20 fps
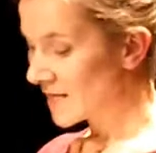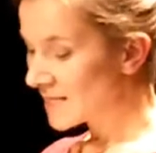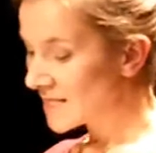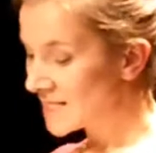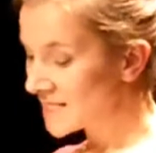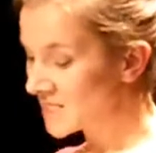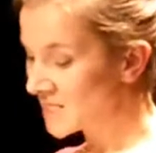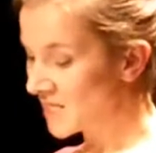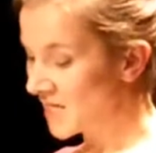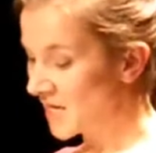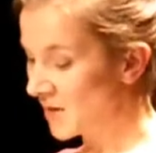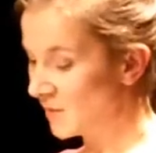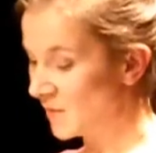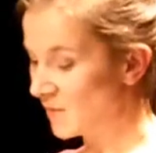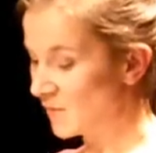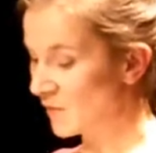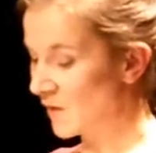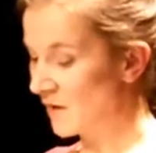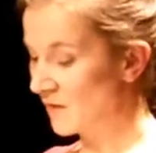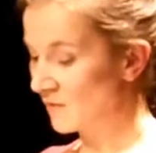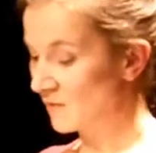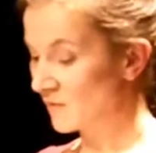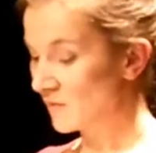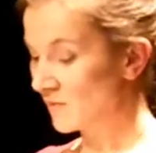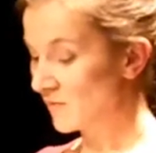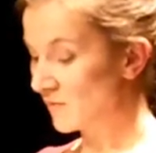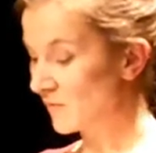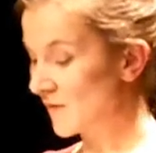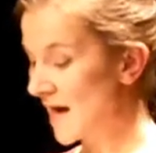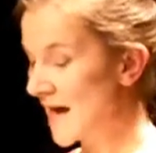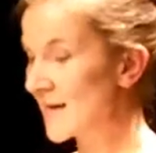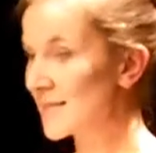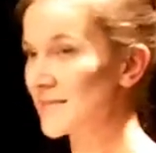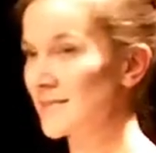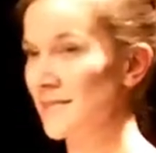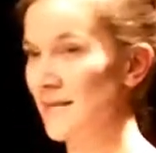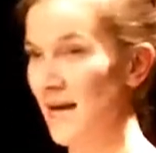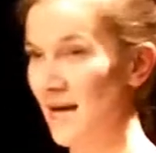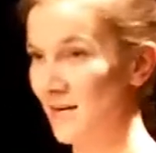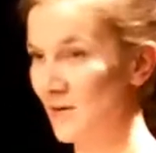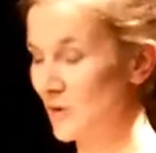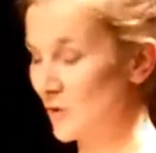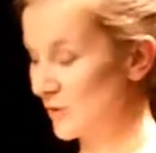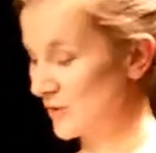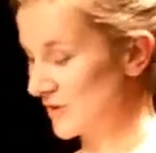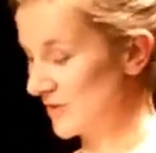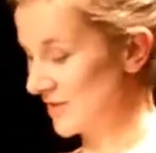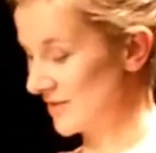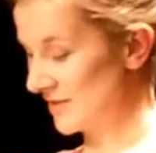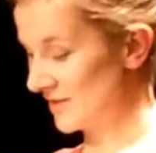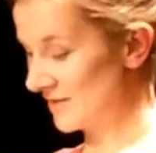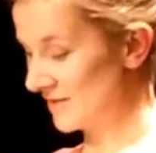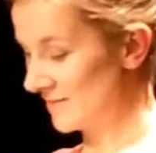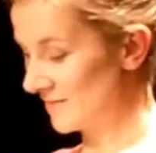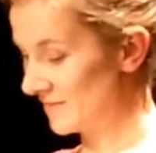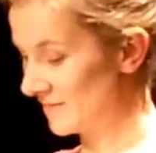This year we've grown flax and cotton.